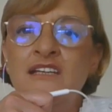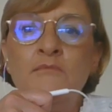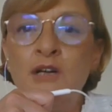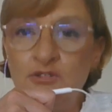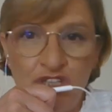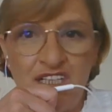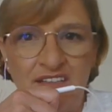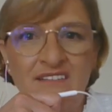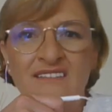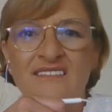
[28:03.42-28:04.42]
in
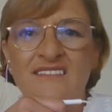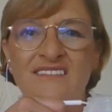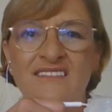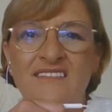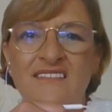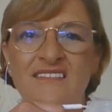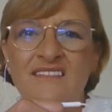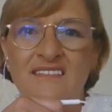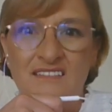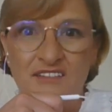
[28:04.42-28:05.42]
motion,
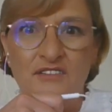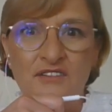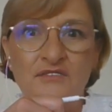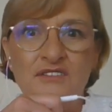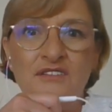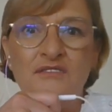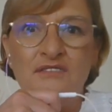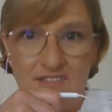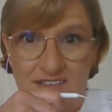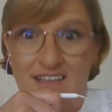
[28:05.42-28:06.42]

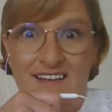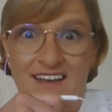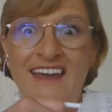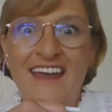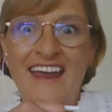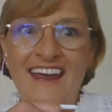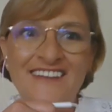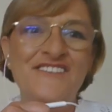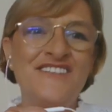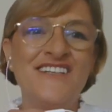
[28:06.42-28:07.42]
so
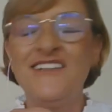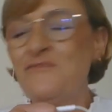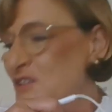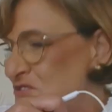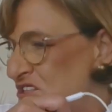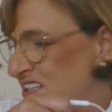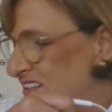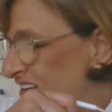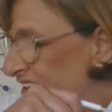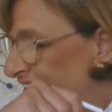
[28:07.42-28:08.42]
energy in
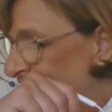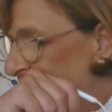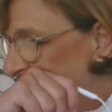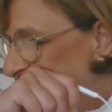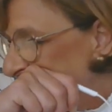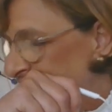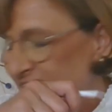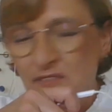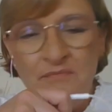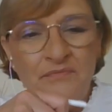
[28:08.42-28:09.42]
motion.
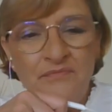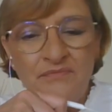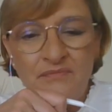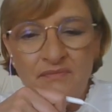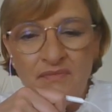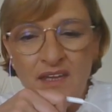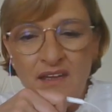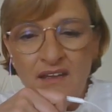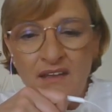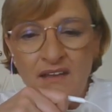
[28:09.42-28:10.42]
And
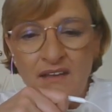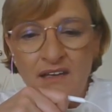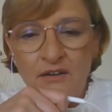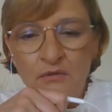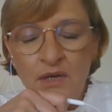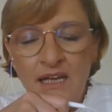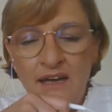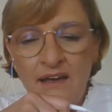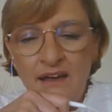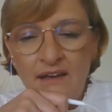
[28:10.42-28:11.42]

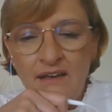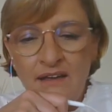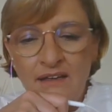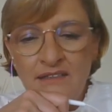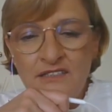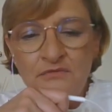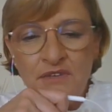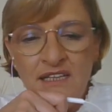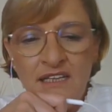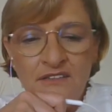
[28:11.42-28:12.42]
it's
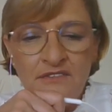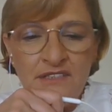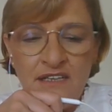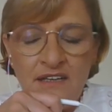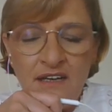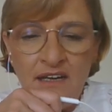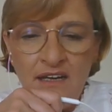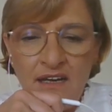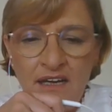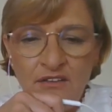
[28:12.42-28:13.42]
really interesting.
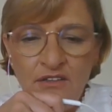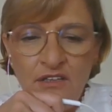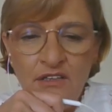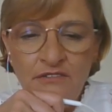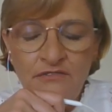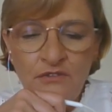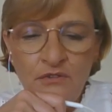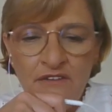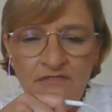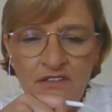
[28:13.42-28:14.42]
I don't know if
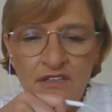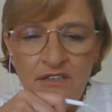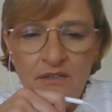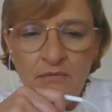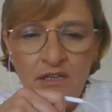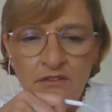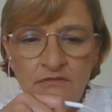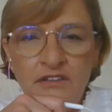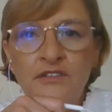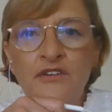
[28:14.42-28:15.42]
you ever heard
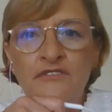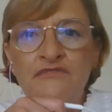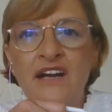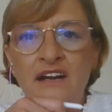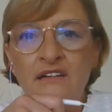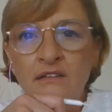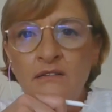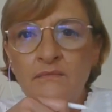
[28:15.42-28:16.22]
about Viktor Frankl.